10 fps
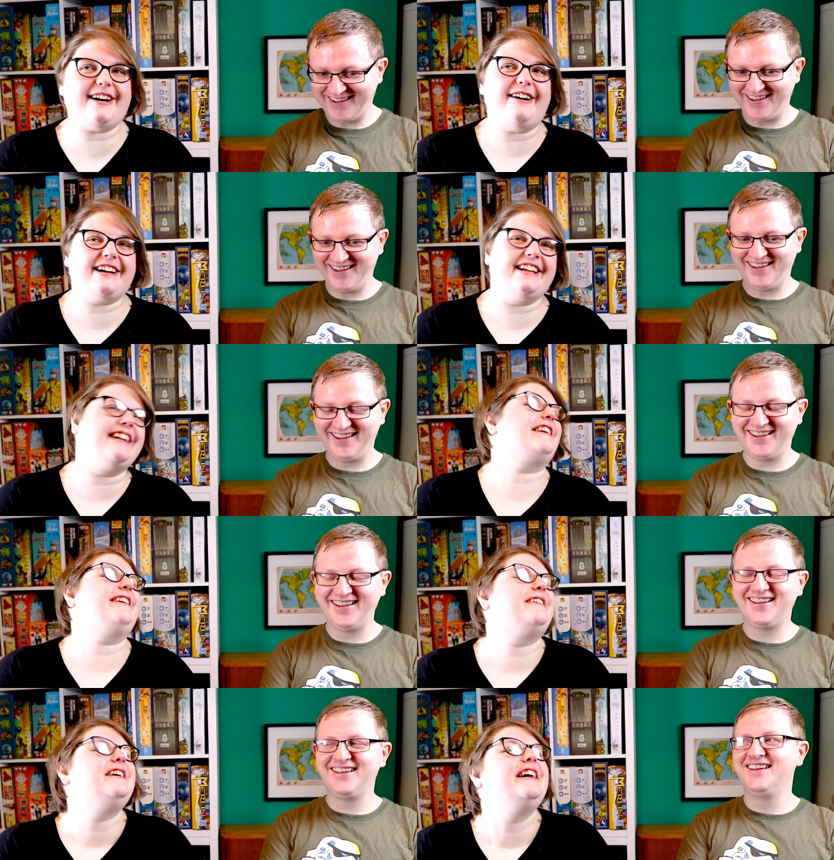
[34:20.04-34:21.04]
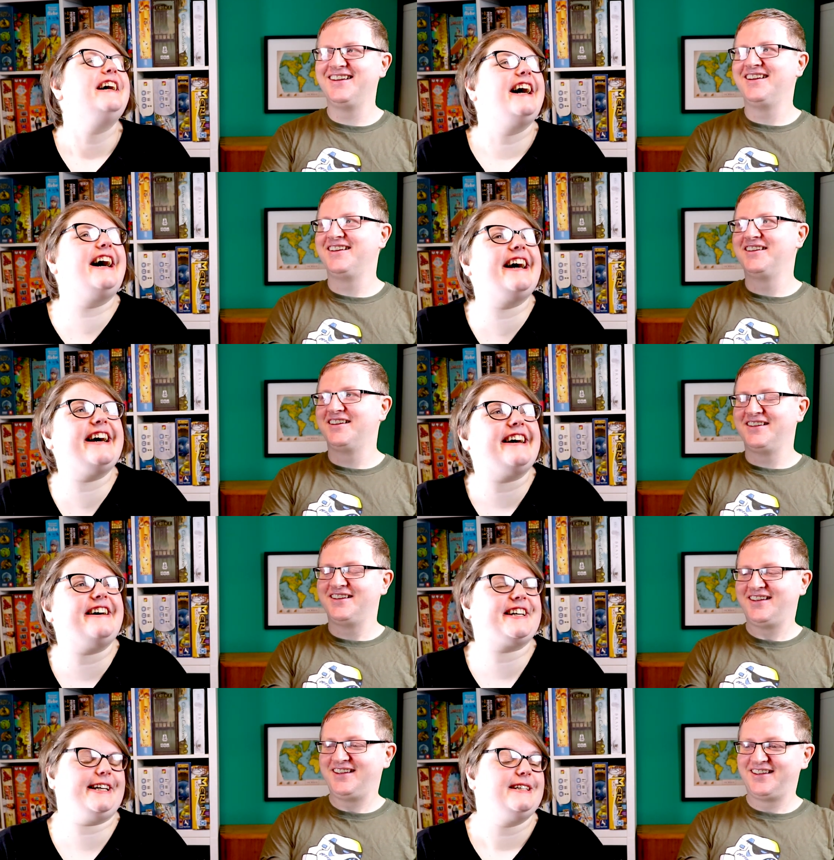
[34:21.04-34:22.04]
Speaker 1: talking." No.
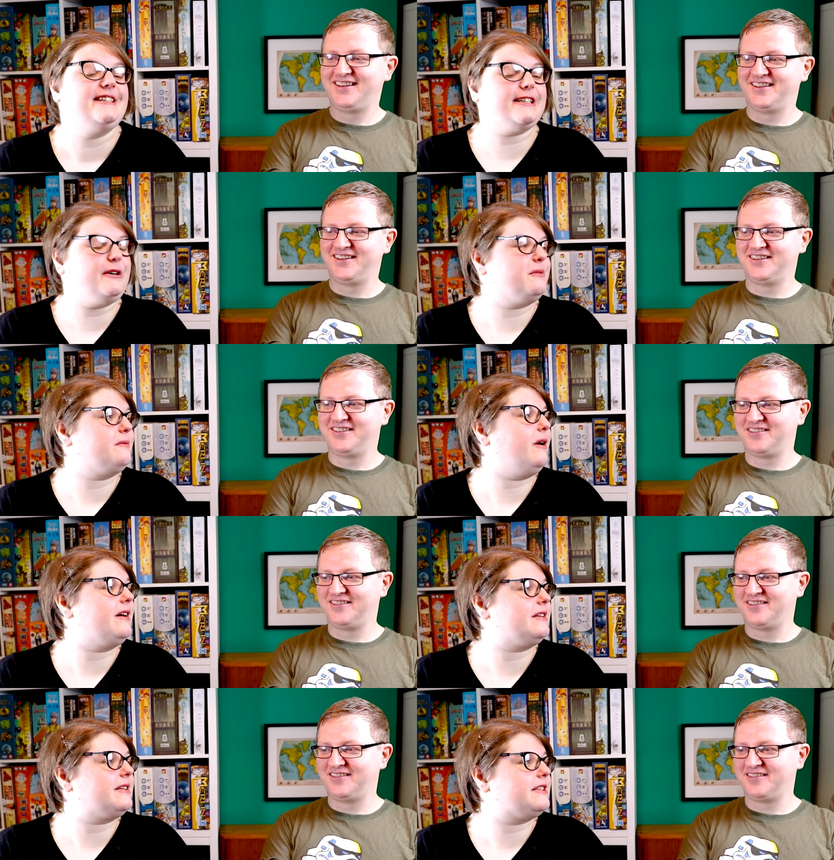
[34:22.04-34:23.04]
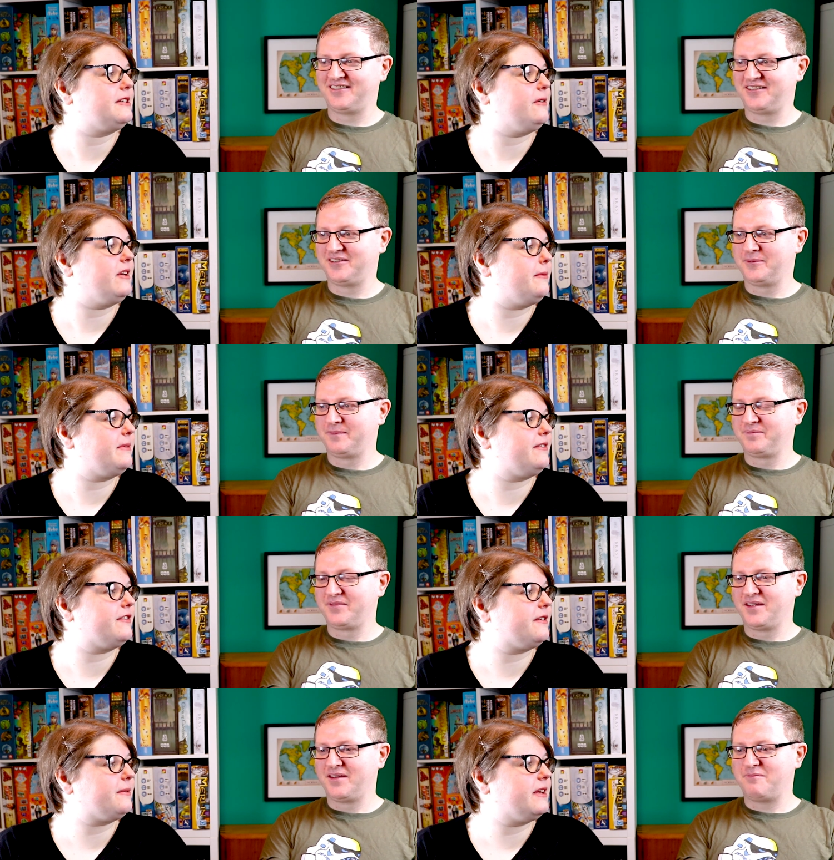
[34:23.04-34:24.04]
okay. So, what's your nominee
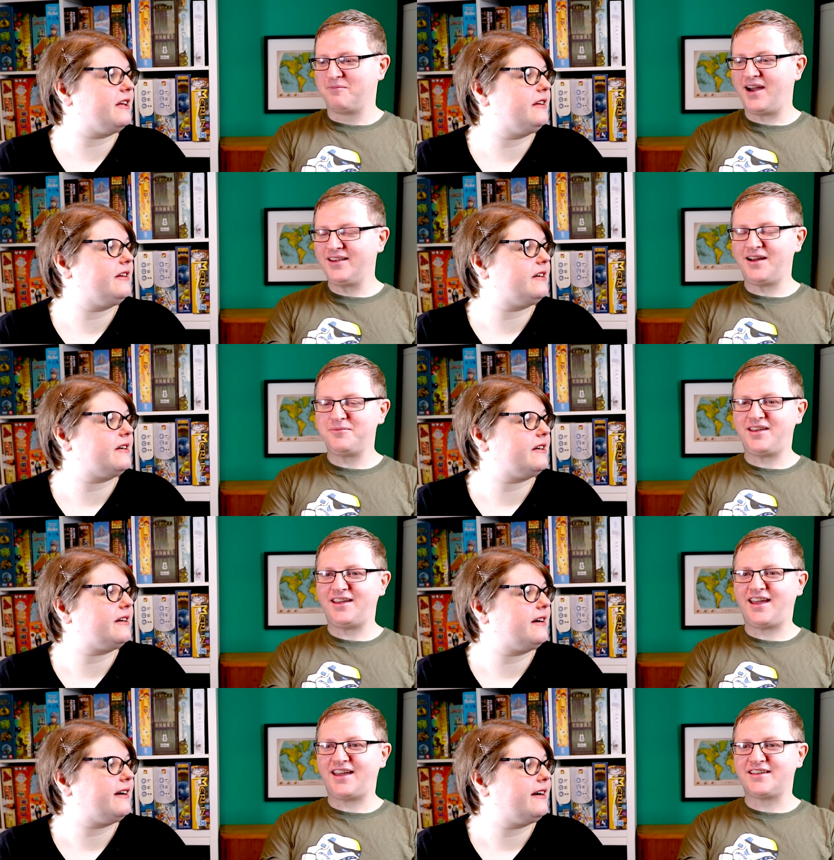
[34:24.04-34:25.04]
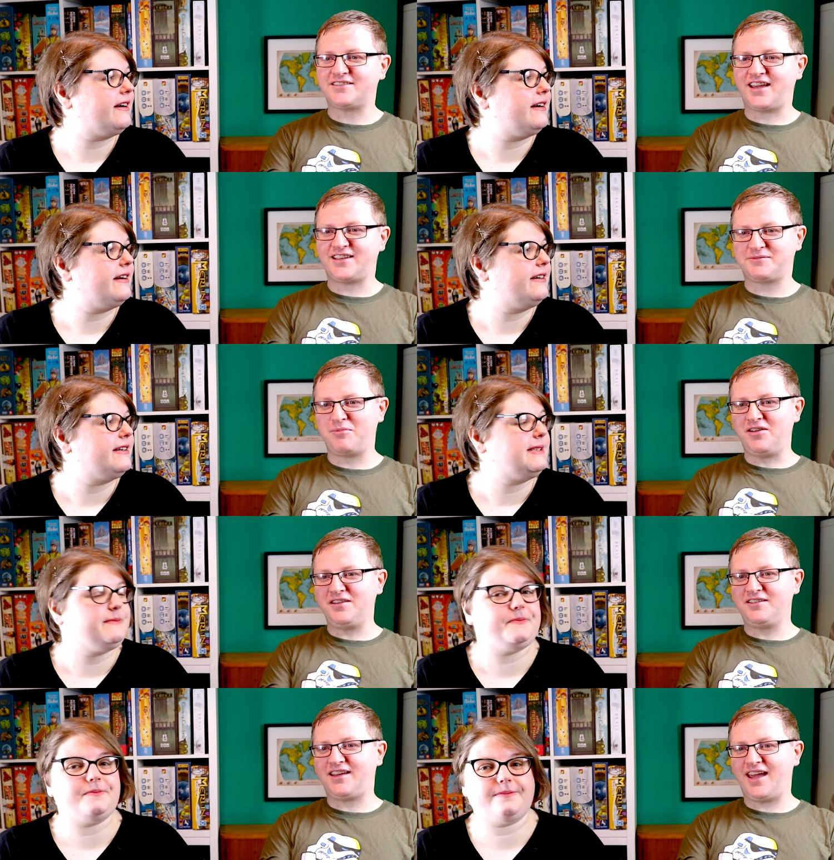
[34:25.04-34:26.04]
for this one then? My
Speaker 2: nominee is a small
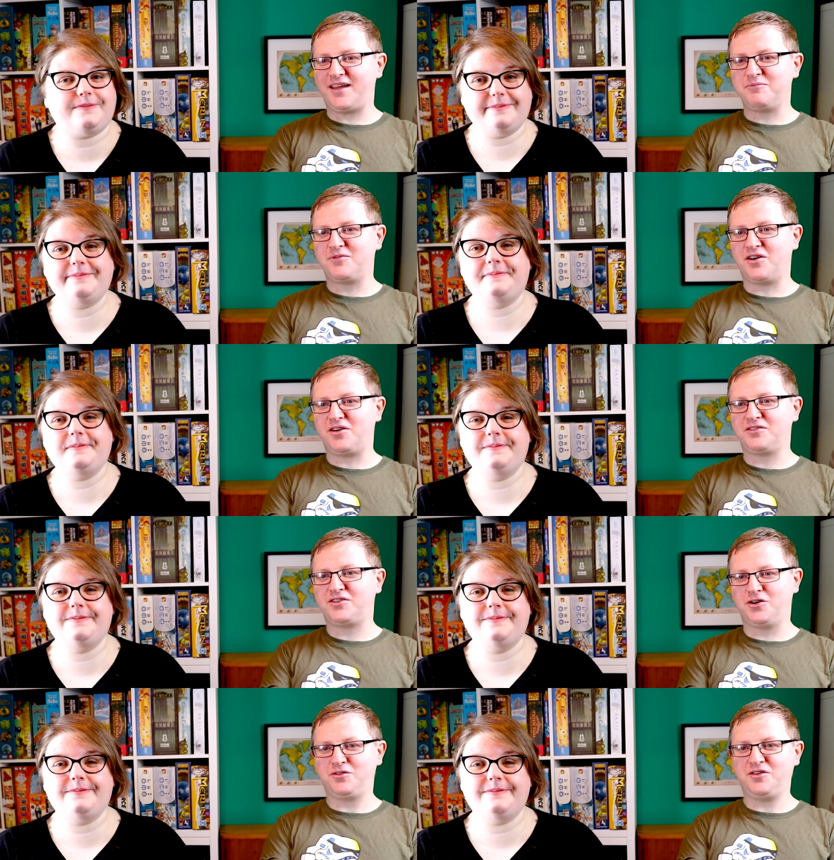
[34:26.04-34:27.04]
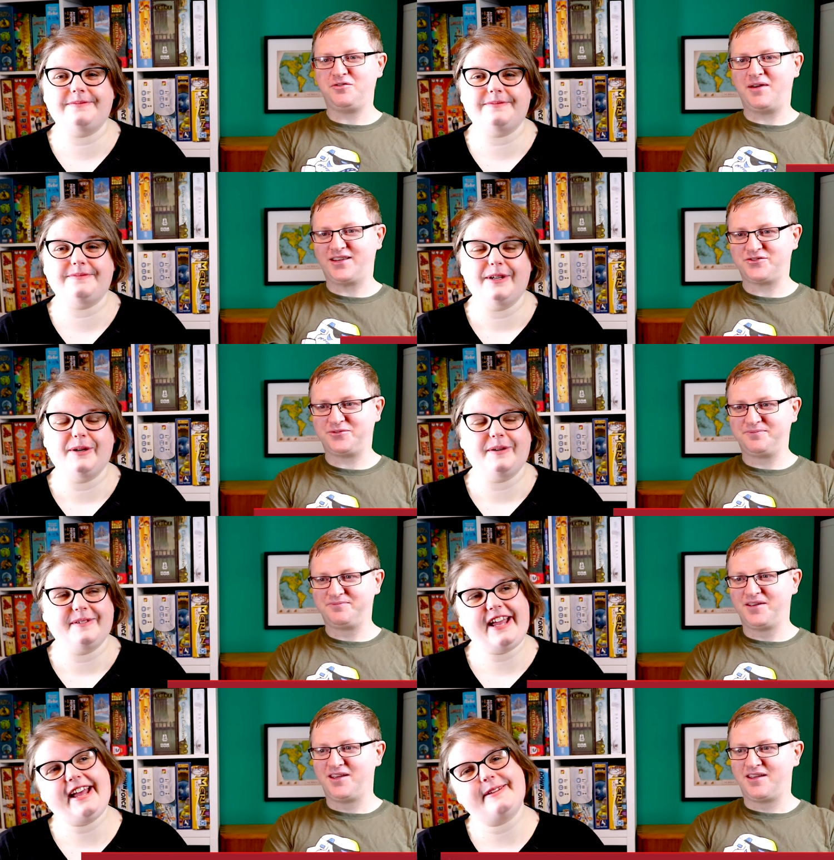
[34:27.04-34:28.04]
little game called Tokyo Metro.
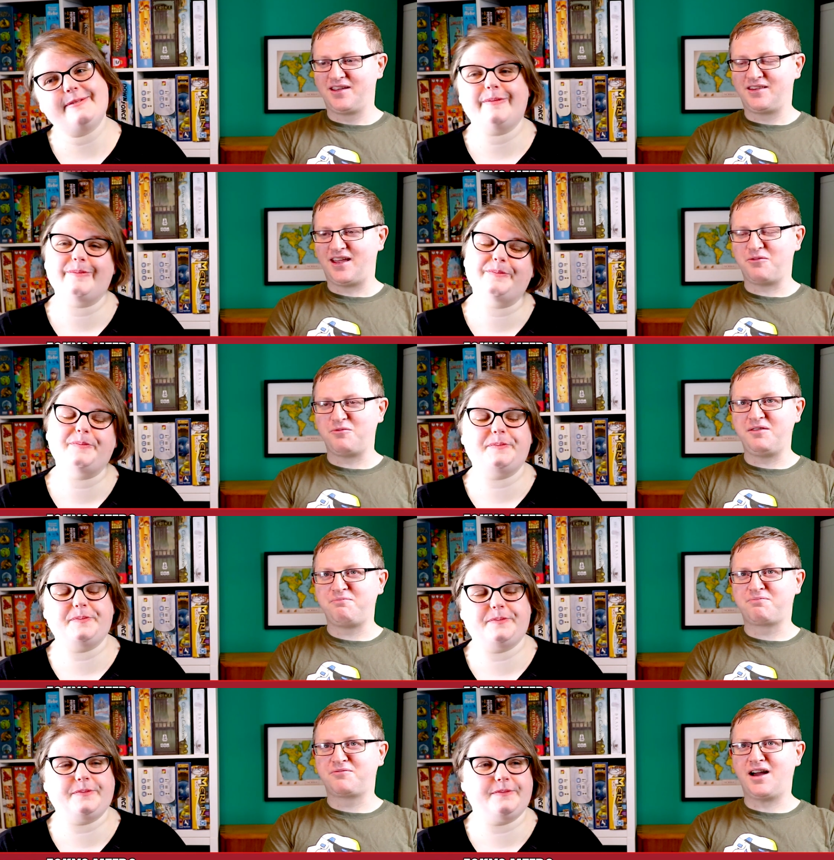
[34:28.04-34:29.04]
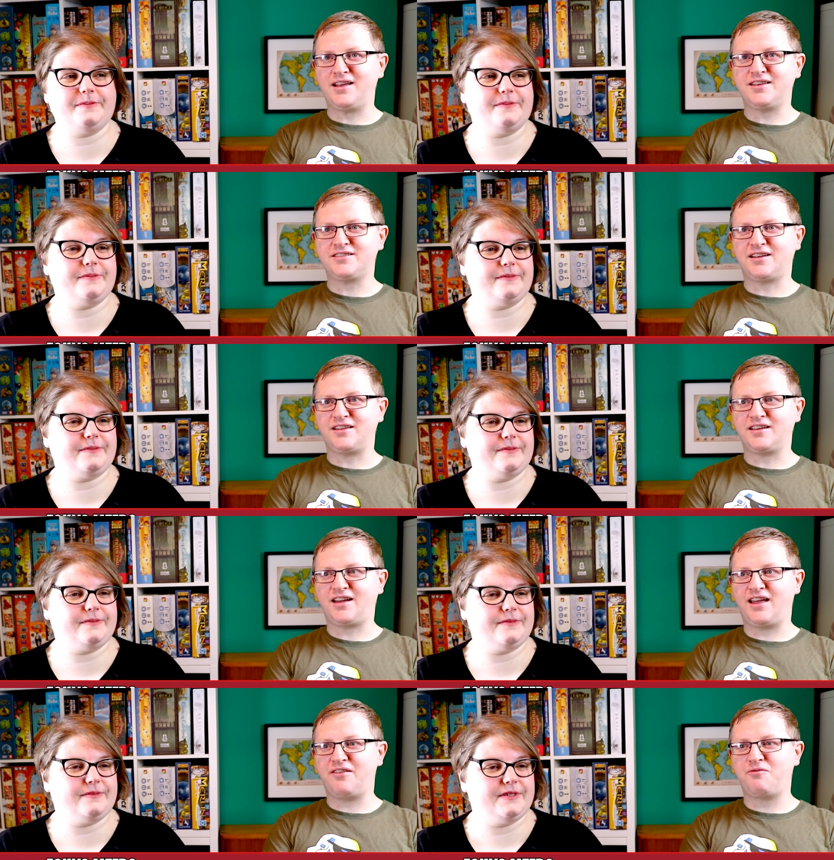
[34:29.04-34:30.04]
Mm-hmm. Now we got this on a
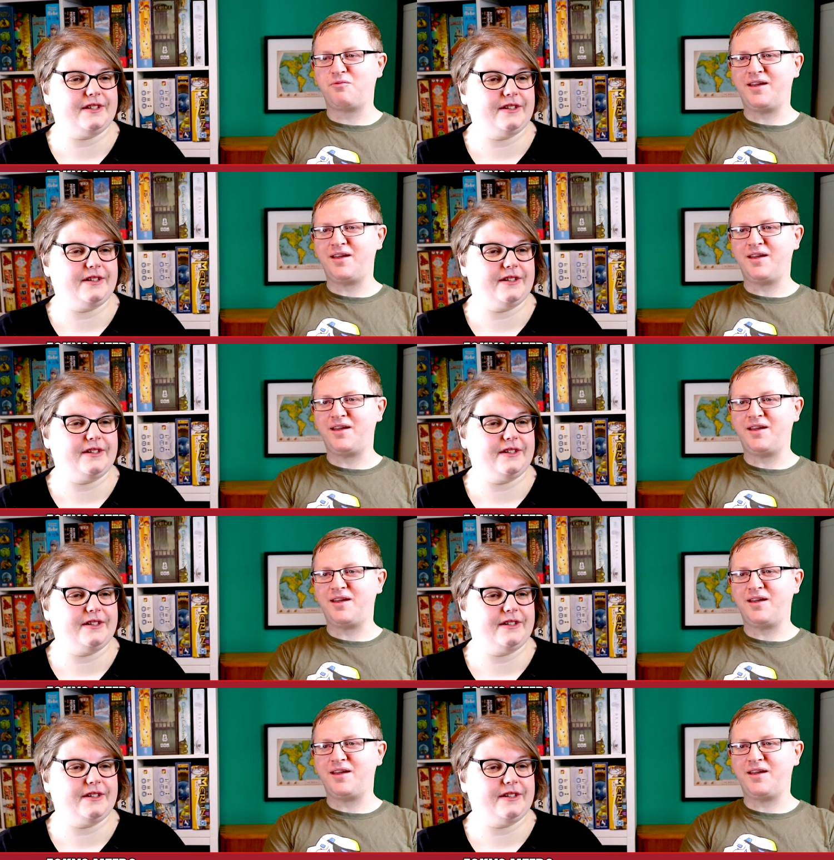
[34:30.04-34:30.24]
kind of